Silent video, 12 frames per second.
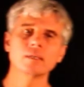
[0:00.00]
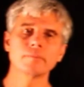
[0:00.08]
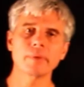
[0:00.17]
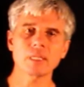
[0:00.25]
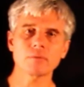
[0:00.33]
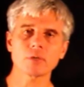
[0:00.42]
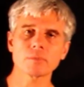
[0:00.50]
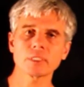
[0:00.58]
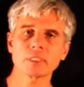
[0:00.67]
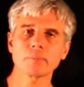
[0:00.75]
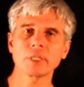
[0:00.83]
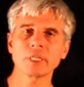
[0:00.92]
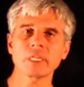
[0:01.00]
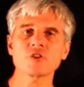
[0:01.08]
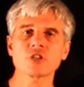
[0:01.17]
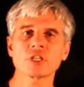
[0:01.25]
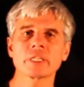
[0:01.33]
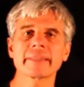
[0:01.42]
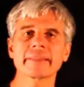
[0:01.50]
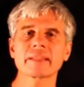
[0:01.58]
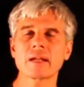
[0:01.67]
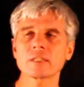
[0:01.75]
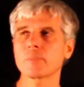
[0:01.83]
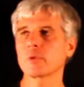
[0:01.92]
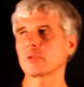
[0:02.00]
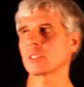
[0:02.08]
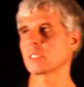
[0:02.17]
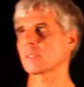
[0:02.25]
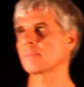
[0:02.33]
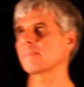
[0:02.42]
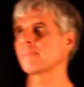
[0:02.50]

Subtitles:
matrix multiplication and transposes.